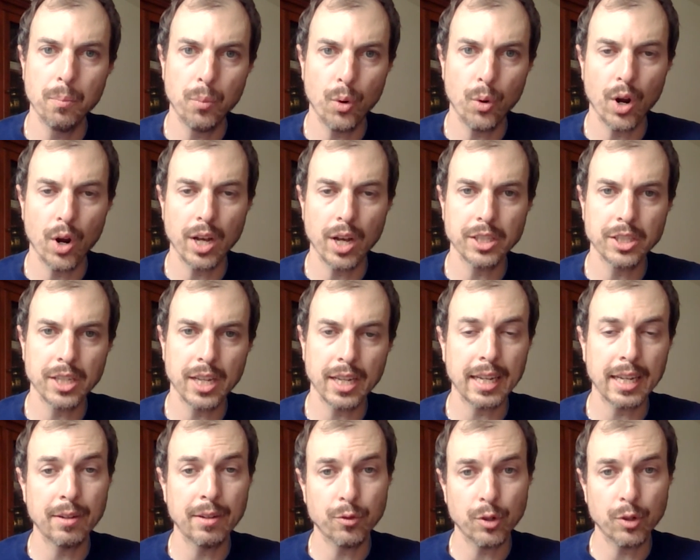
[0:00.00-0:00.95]

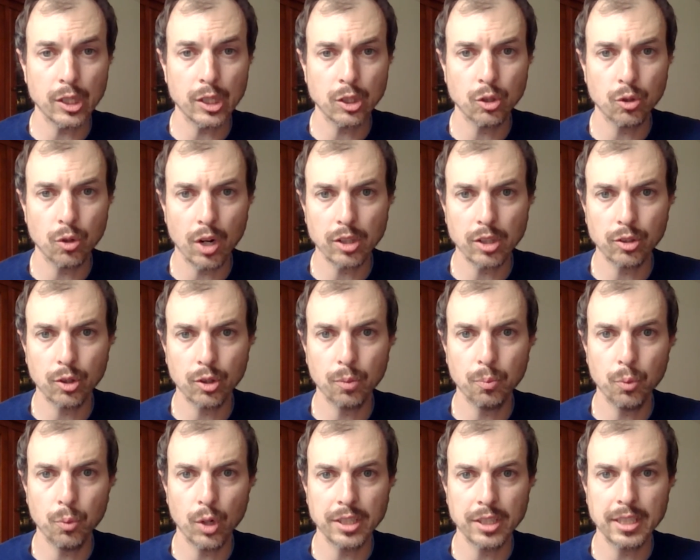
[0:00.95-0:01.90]
project
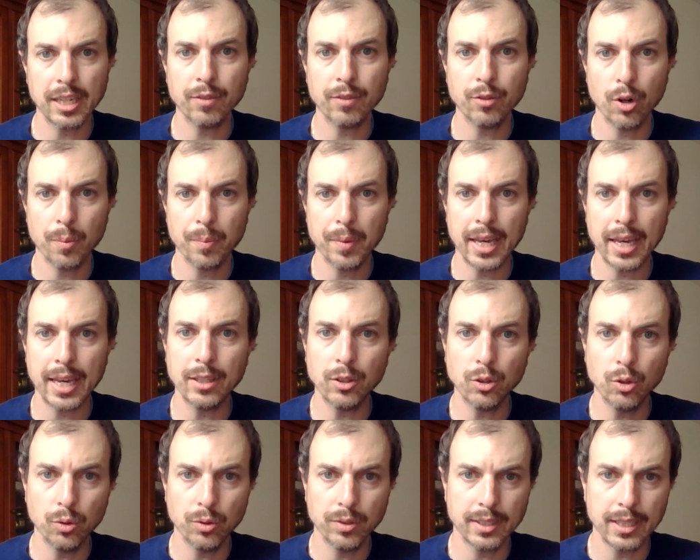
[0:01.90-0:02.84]
infrastructure project from
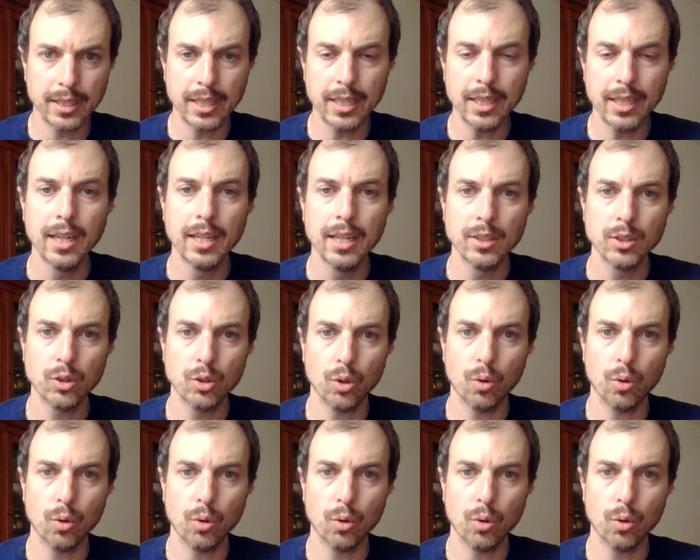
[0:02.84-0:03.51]
A to Z.